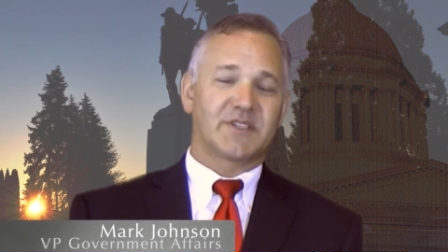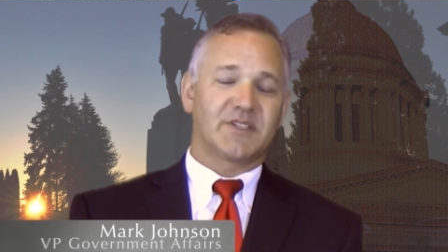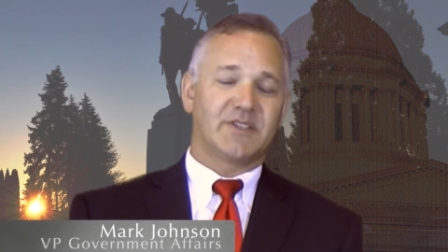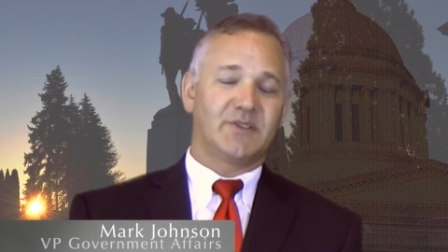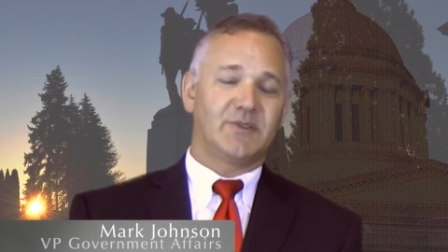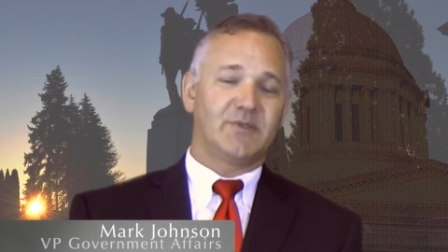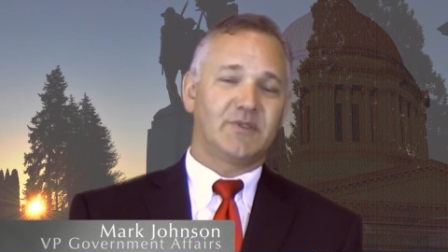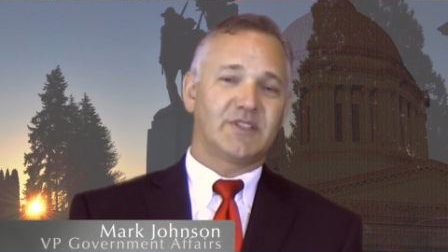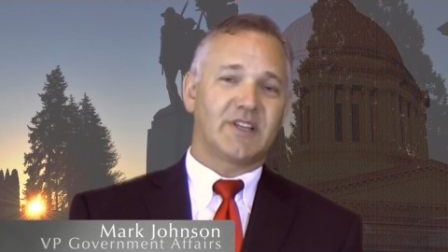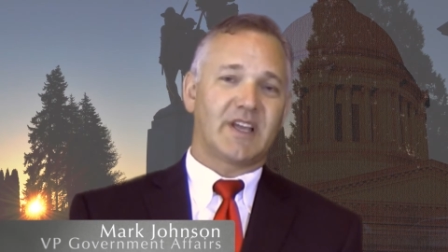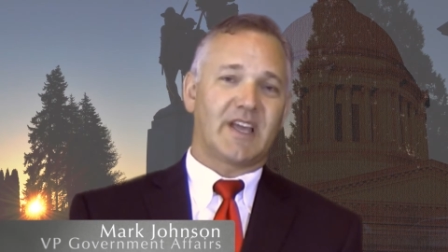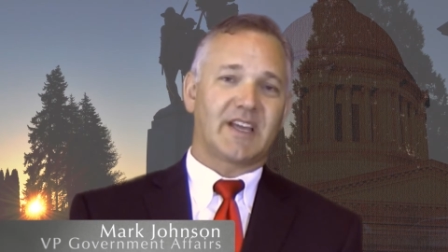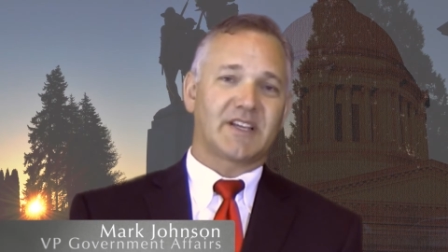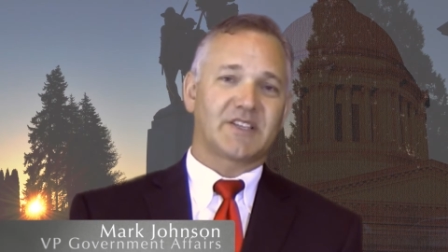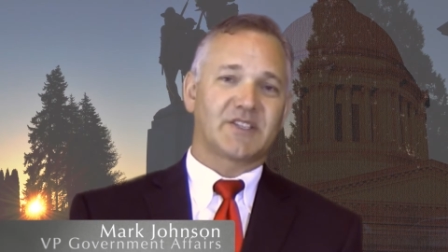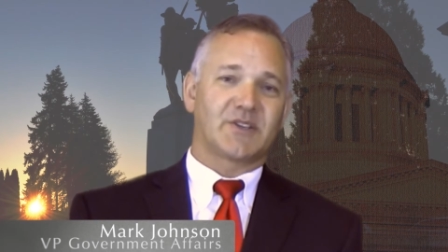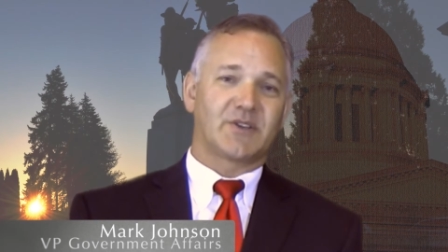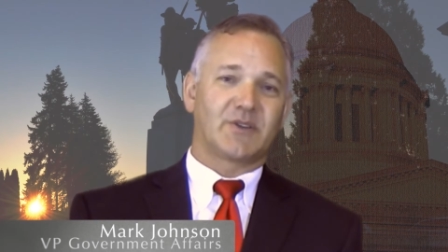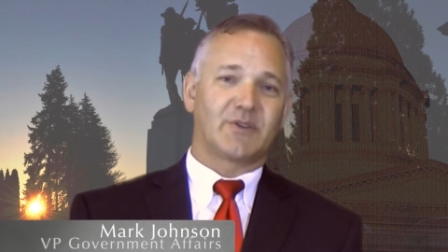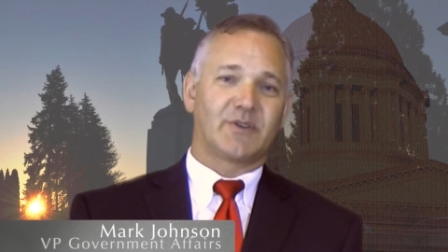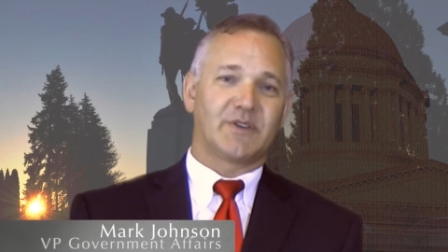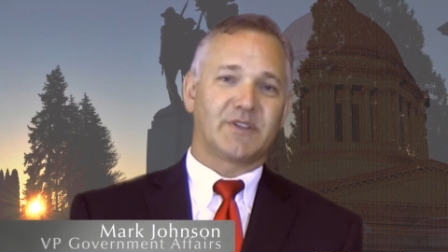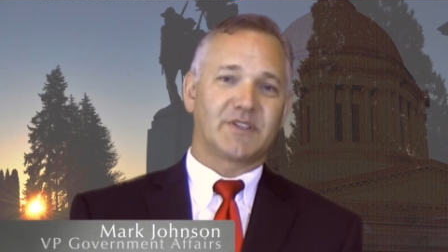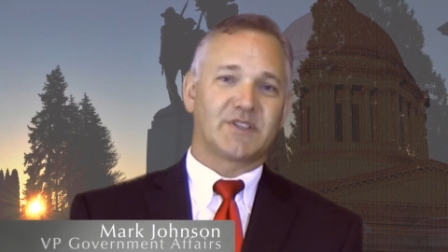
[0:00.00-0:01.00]
in new tax
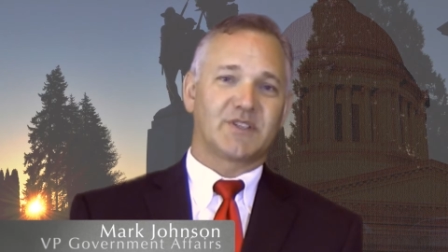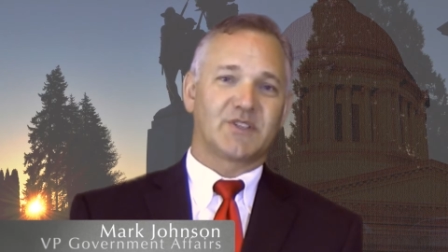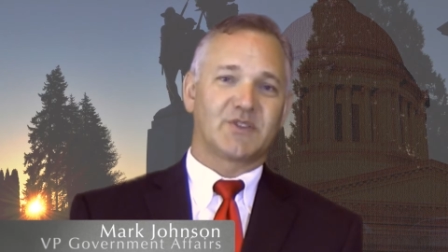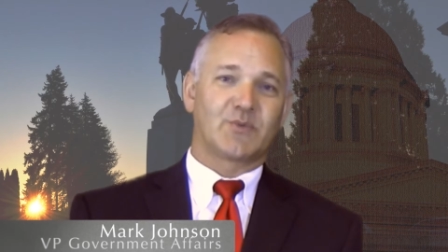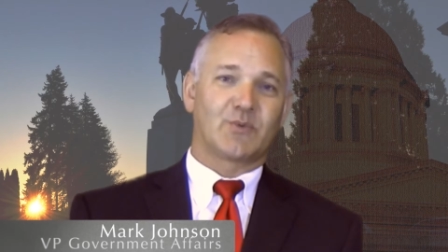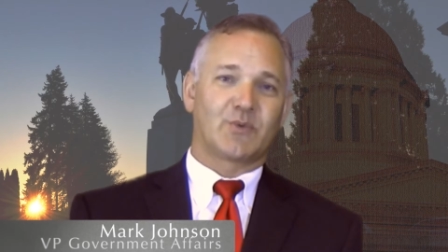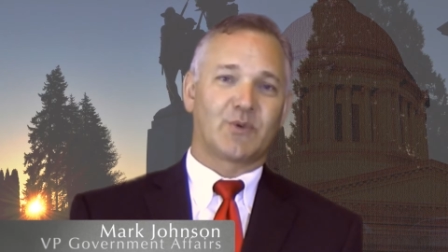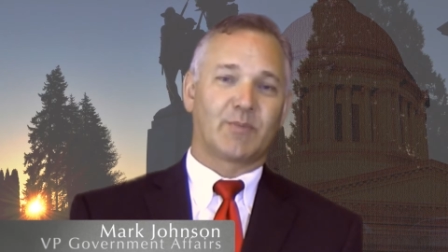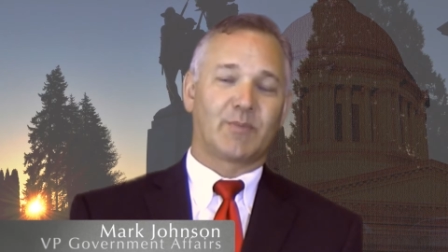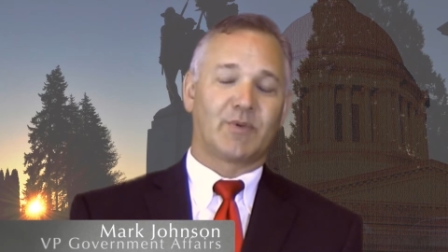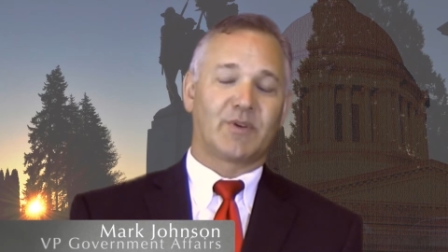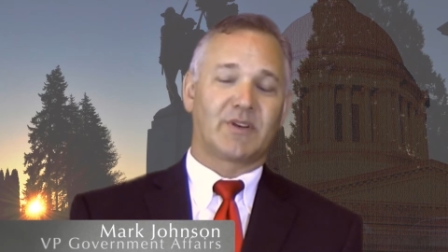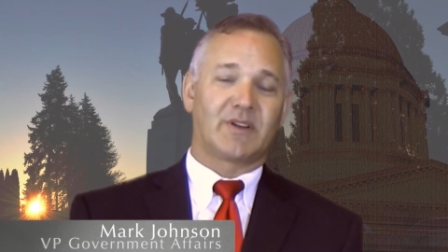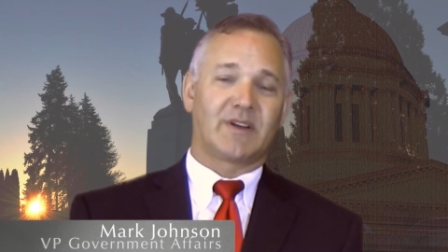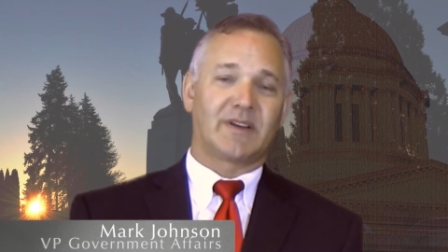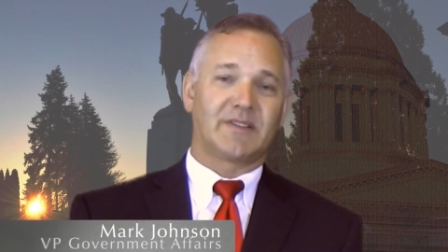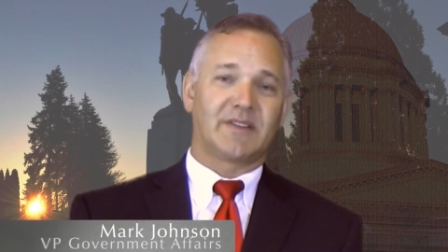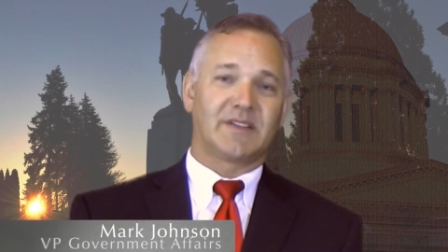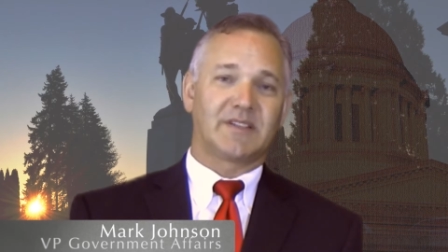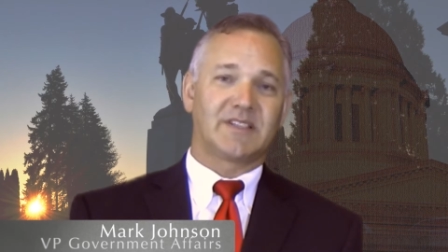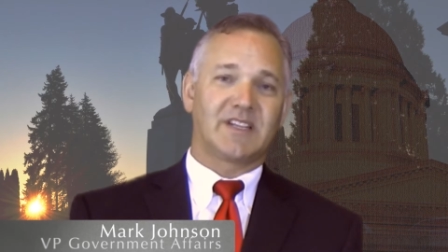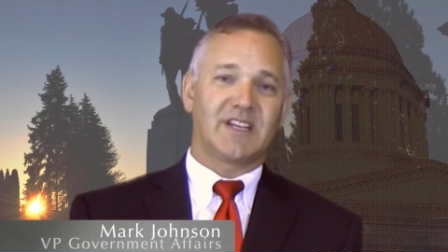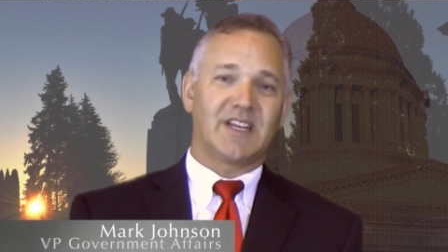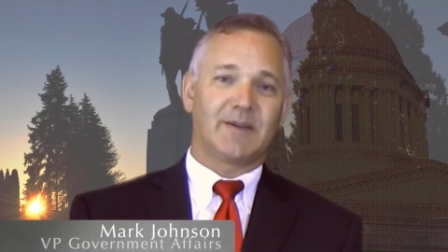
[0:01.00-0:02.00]
increases were put on
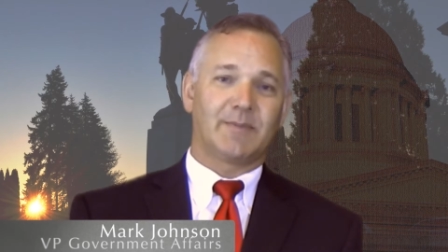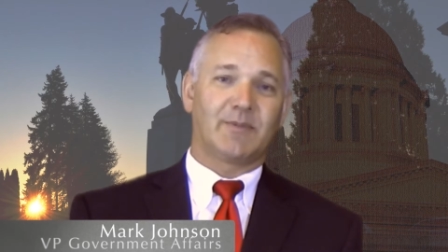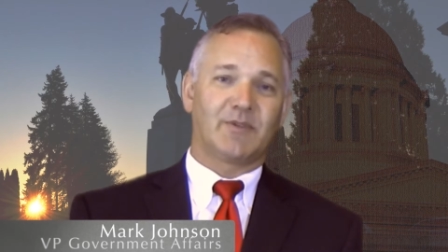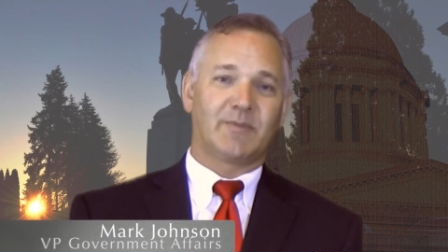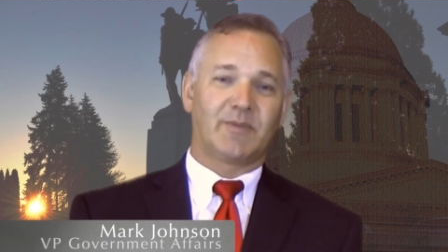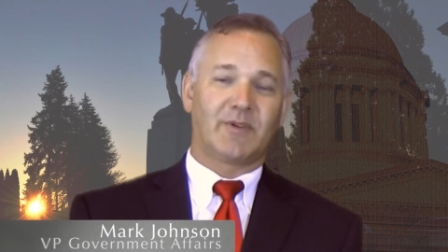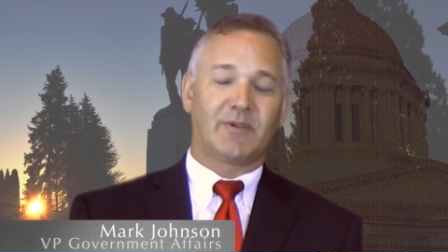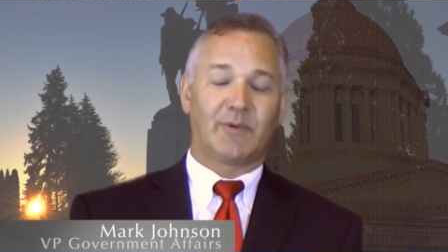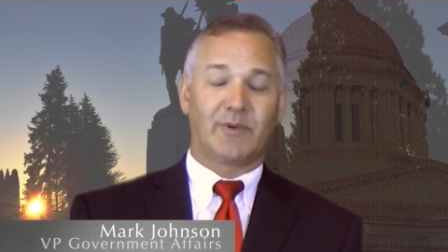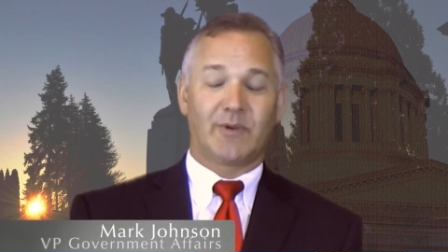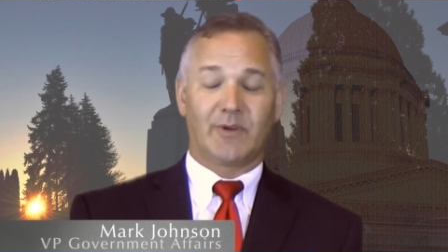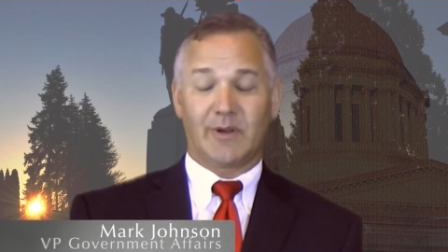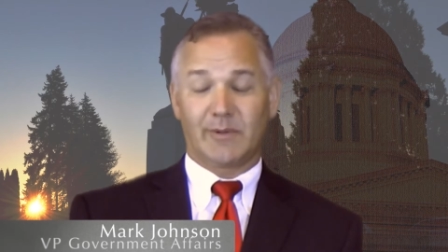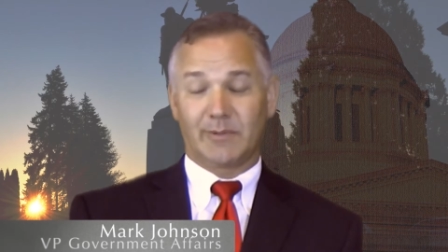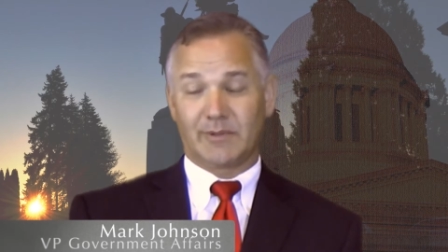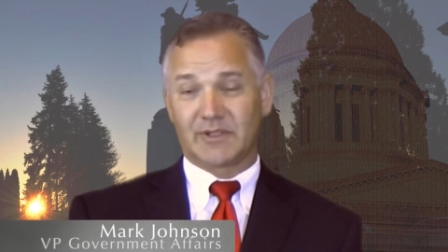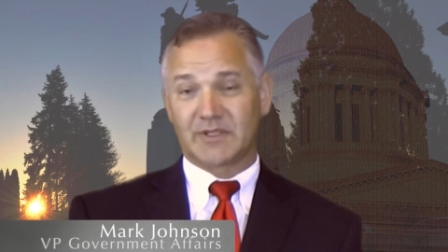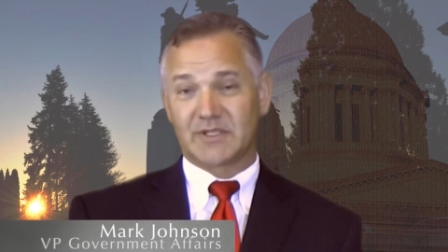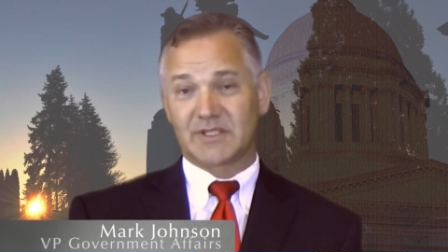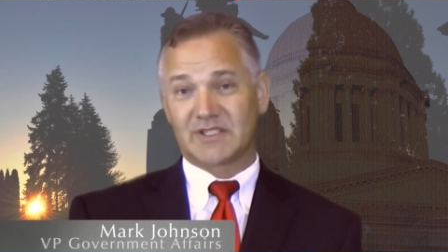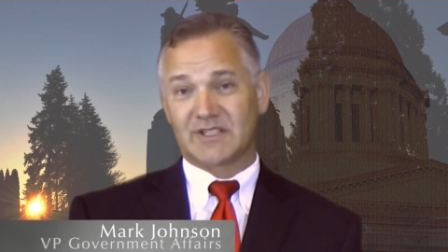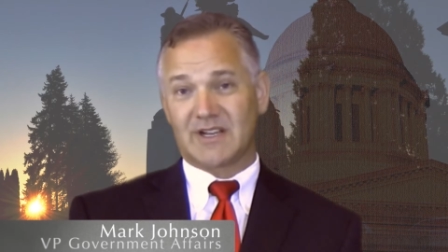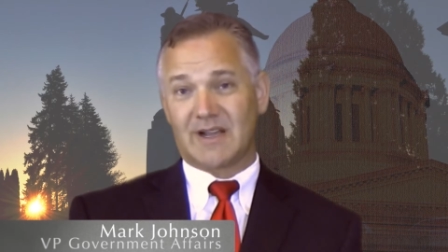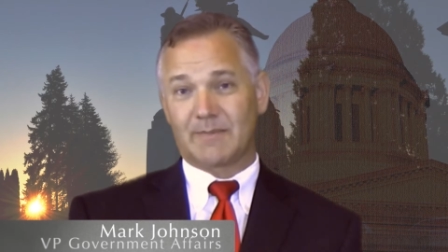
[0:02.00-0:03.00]
the table, but we were able
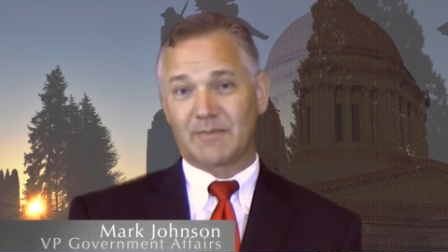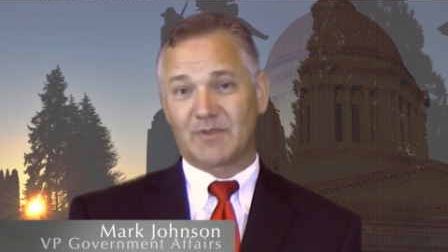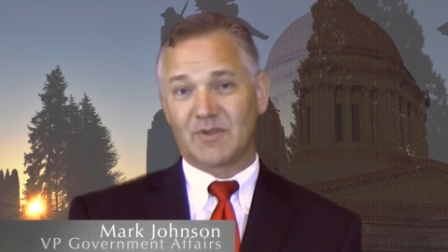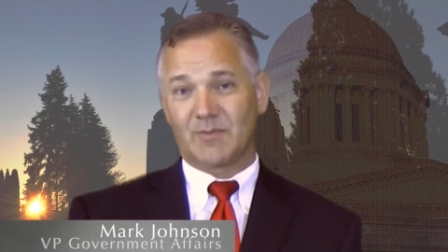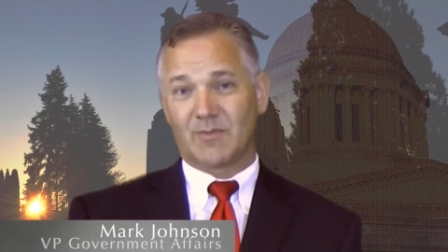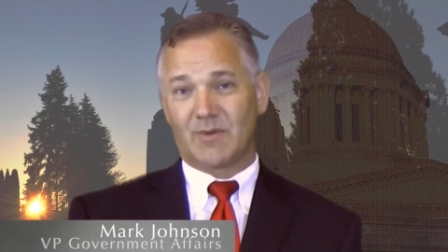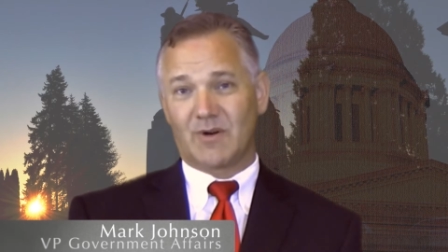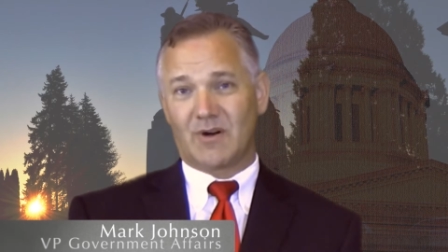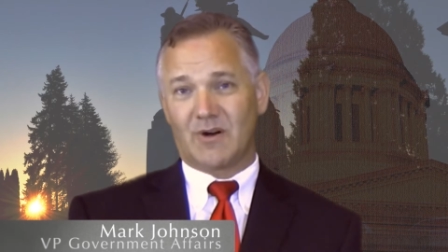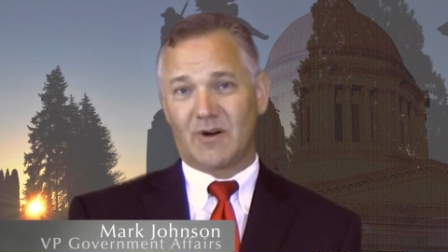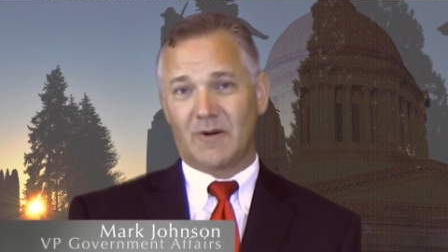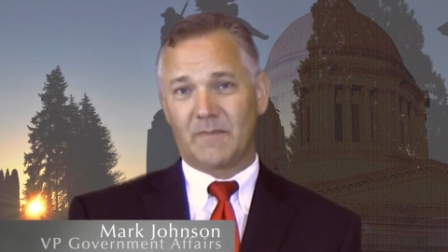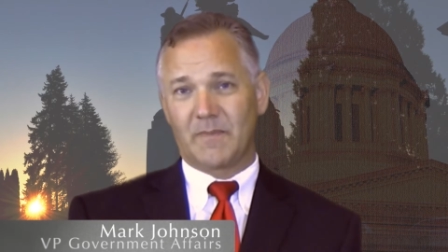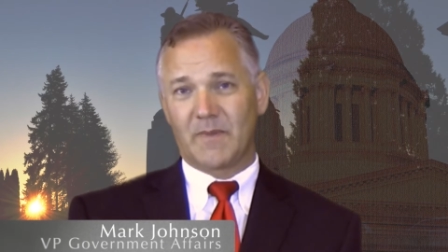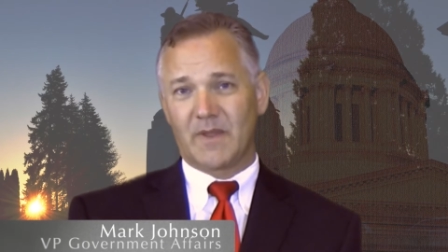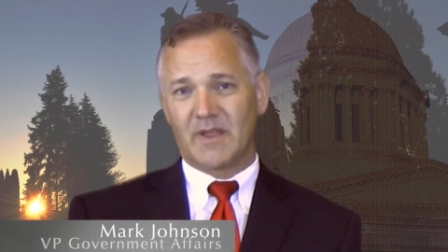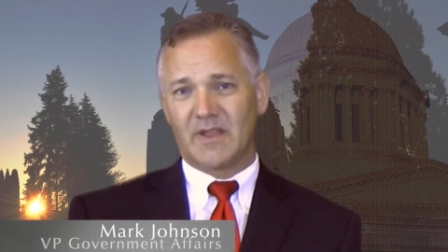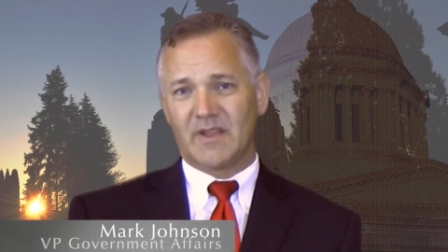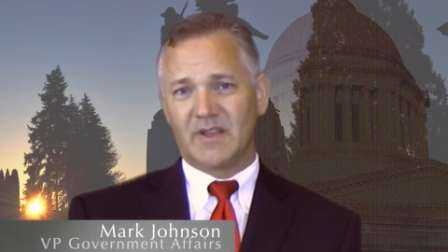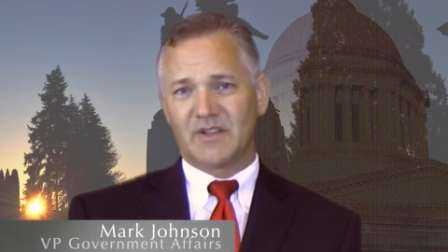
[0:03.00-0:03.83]
to stop them all.